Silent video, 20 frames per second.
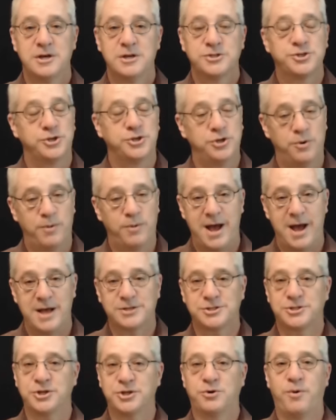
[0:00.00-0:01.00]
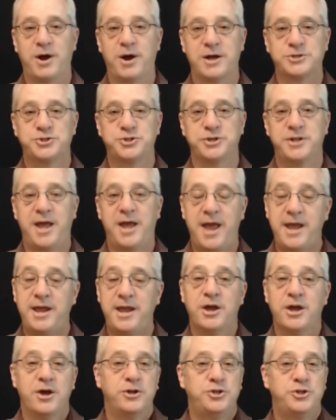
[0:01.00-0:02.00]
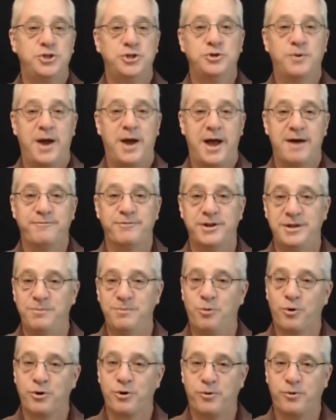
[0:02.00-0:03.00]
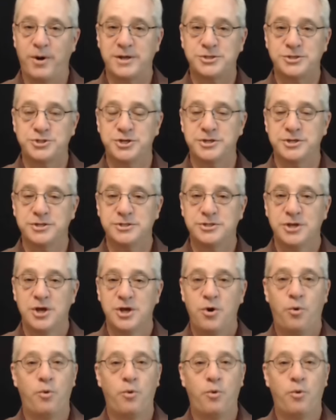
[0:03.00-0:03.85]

So you ask the question, hey, do you have any more questions?